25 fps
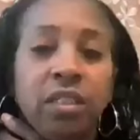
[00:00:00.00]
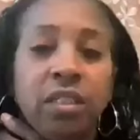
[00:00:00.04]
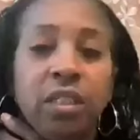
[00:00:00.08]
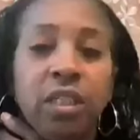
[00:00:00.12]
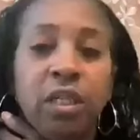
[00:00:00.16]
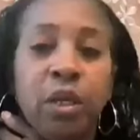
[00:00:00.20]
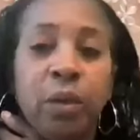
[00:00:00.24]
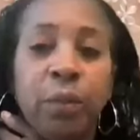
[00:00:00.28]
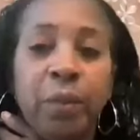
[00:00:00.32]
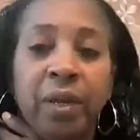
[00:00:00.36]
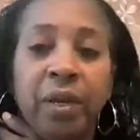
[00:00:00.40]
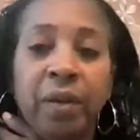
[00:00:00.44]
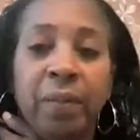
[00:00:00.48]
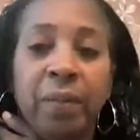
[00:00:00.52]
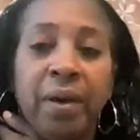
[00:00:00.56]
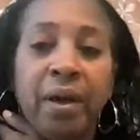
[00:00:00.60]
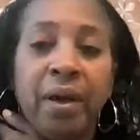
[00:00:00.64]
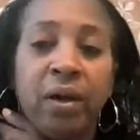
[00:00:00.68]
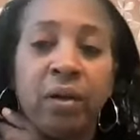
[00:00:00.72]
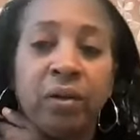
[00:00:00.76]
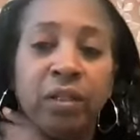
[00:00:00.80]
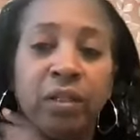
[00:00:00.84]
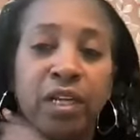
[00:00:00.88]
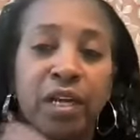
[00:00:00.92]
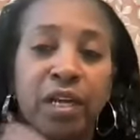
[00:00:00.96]
little bit
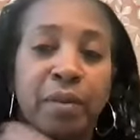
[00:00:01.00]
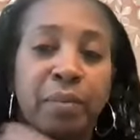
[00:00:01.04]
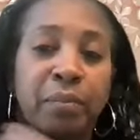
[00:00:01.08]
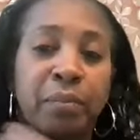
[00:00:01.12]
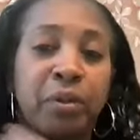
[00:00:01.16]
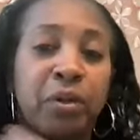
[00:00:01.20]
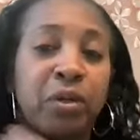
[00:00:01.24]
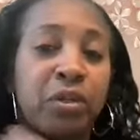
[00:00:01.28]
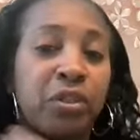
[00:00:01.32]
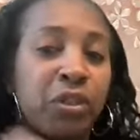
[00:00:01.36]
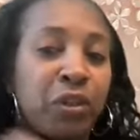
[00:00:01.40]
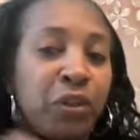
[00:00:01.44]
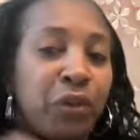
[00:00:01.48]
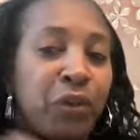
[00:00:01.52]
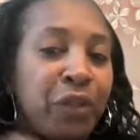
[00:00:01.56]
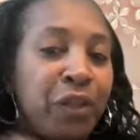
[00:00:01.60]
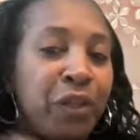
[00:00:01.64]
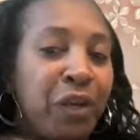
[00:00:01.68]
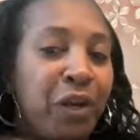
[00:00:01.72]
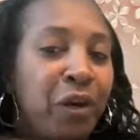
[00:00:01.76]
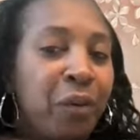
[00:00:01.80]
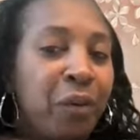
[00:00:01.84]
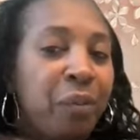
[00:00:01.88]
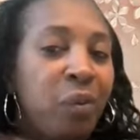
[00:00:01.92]
about books earlier,